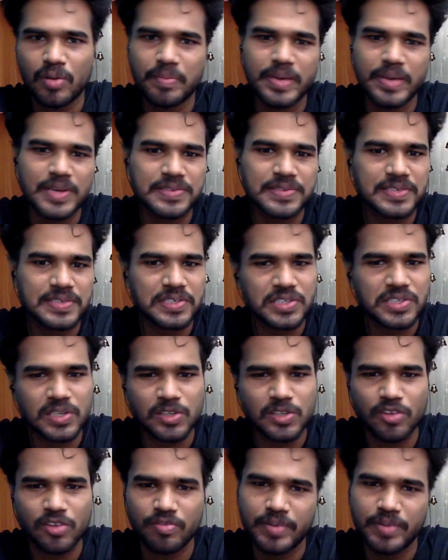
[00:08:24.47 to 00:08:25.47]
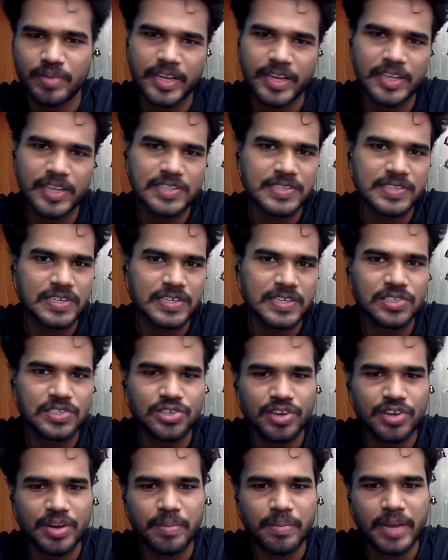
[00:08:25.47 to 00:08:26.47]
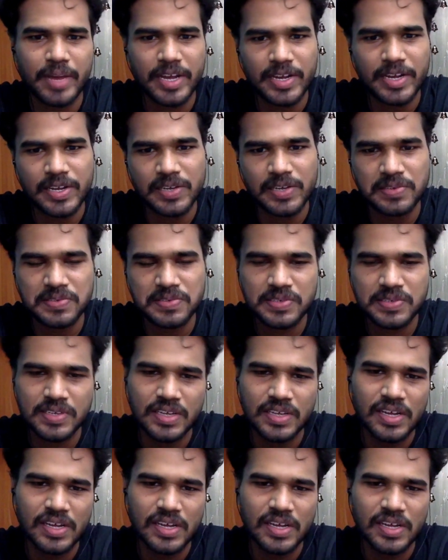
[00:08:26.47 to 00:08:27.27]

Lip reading: basic strength of materials and engineering mechanics.